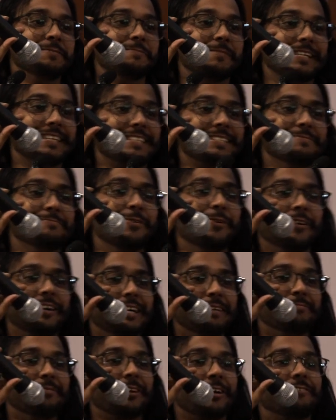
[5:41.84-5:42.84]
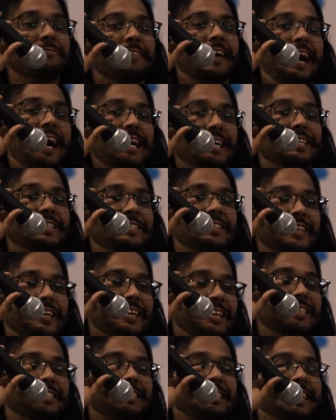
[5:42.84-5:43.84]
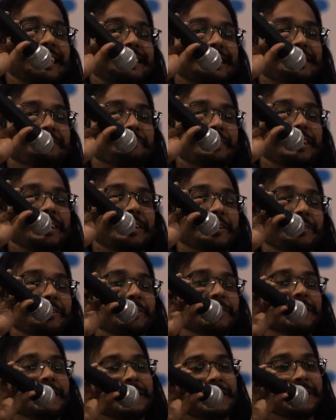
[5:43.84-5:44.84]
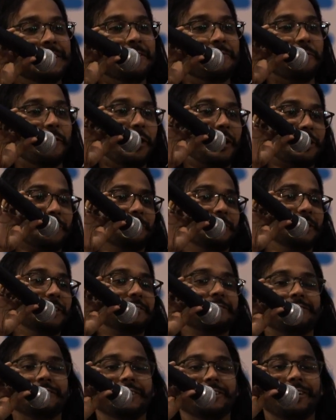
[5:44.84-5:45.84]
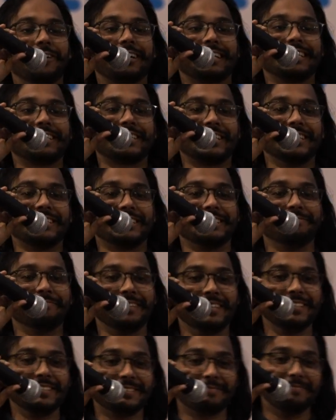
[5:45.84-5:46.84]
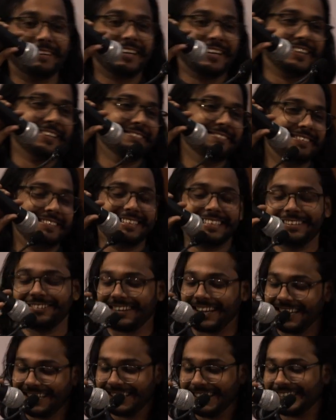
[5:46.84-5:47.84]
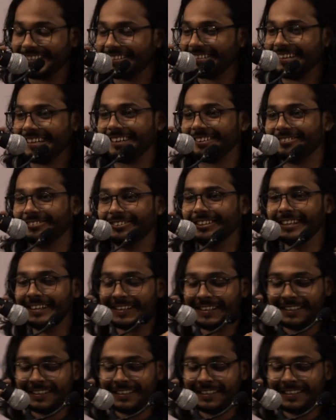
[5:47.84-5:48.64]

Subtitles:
it's more number of hands raised as compared to what workflow orchestration means, but okay, that's very cool.